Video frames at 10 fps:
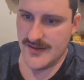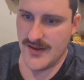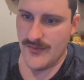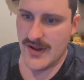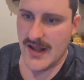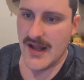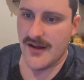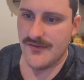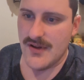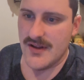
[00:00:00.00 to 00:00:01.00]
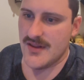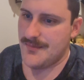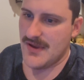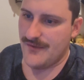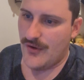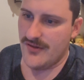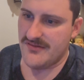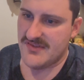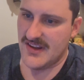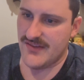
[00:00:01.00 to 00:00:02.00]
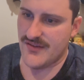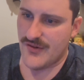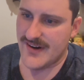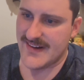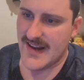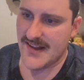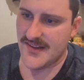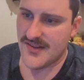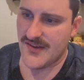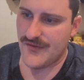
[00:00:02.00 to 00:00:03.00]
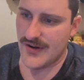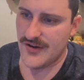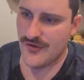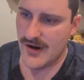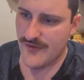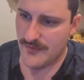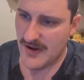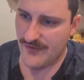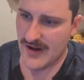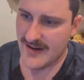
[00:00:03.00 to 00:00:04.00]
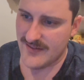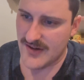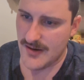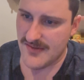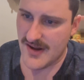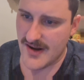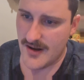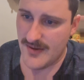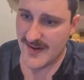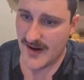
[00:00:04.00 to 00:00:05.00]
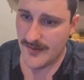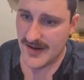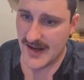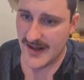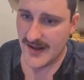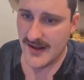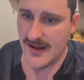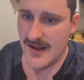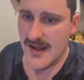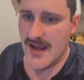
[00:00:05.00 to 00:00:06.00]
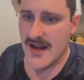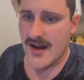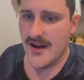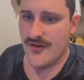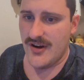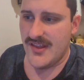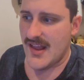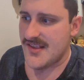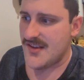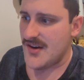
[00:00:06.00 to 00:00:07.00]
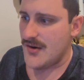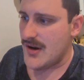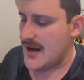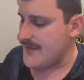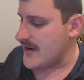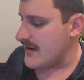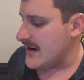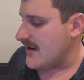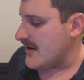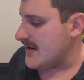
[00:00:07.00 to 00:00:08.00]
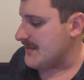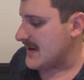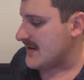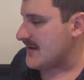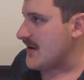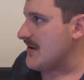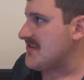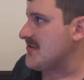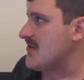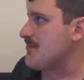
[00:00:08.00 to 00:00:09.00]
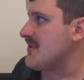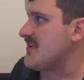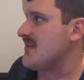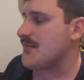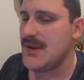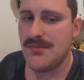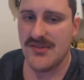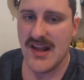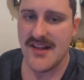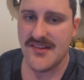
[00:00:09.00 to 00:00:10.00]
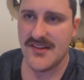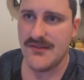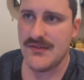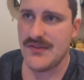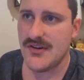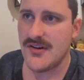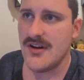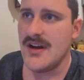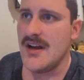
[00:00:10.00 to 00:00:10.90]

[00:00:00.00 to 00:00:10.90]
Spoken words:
Then we have The Pitfalls of Seizing Russian Assets to Fund Ukraine from FinancialTimes.com by Chabanay. And I agree that's not very good, because you shouldn't just be seizing people's assets even if you're